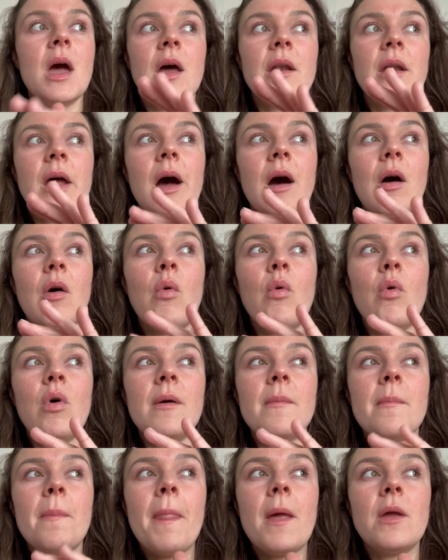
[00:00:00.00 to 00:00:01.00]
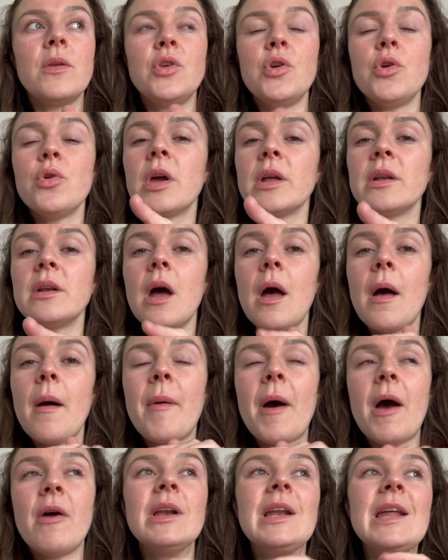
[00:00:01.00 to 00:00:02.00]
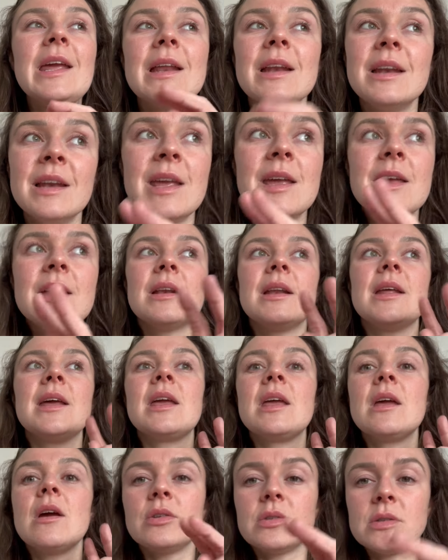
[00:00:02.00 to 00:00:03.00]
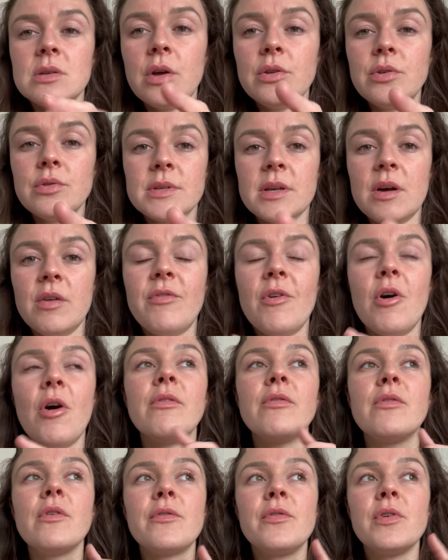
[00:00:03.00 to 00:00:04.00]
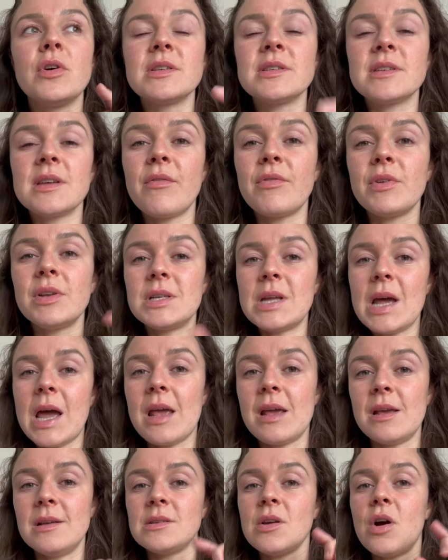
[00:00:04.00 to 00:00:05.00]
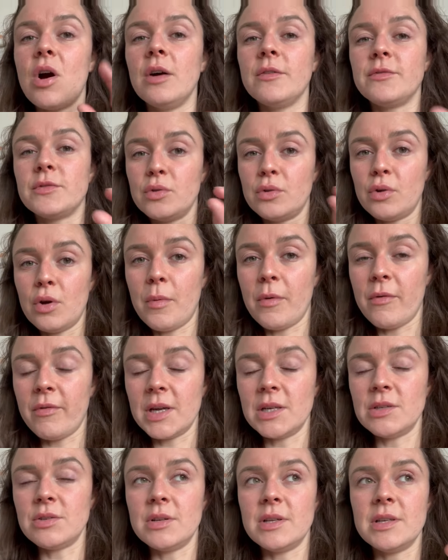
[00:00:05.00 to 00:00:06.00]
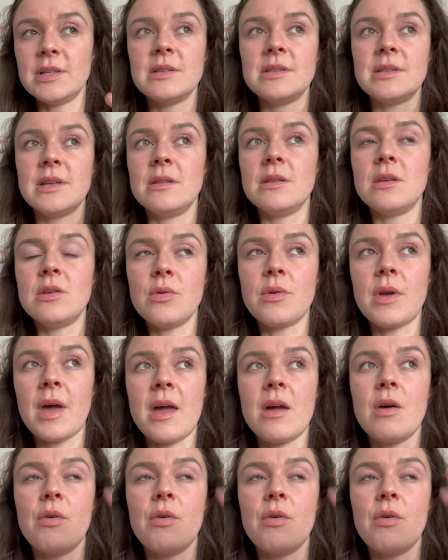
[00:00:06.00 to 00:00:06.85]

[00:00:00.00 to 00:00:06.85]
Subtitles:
Now, you can apparently legally sign yourself off for 7 days after an operation. This is in the UK,